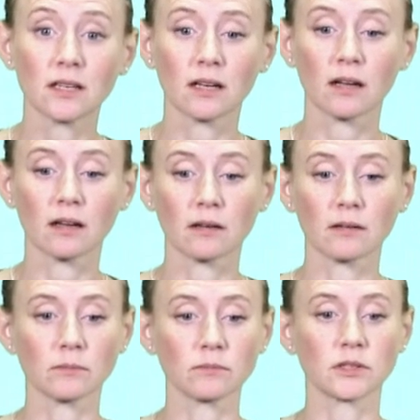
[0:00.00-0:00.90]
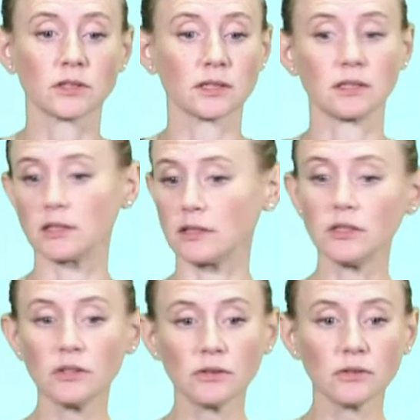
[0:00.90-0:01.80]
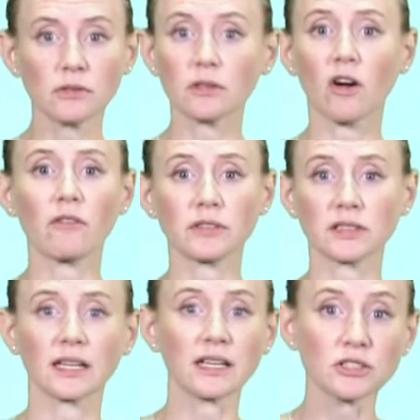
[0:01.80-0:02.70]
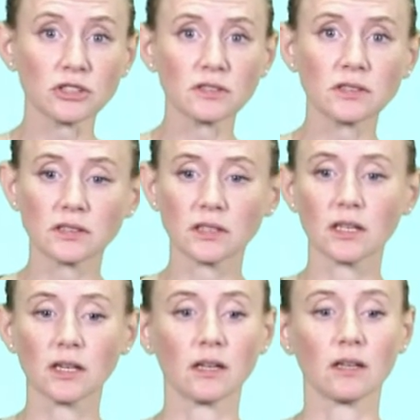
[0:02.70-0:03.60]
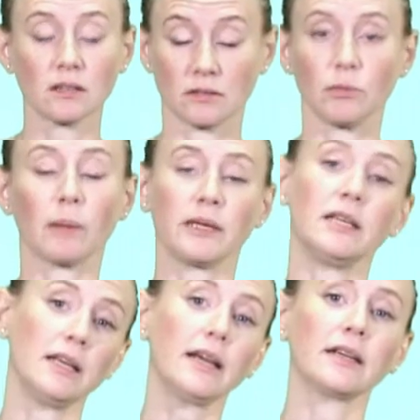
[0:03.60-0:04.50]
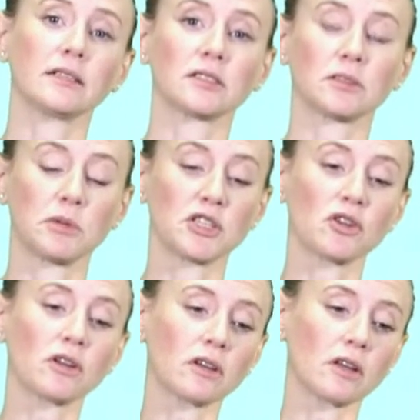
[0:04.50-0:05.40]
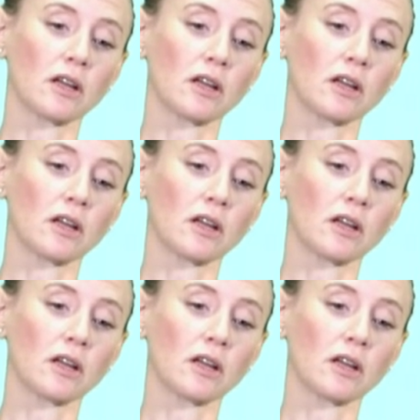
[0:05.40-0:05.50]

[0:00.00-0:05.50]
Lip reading: to continue the conversations? I mean, yes. I mean, it's not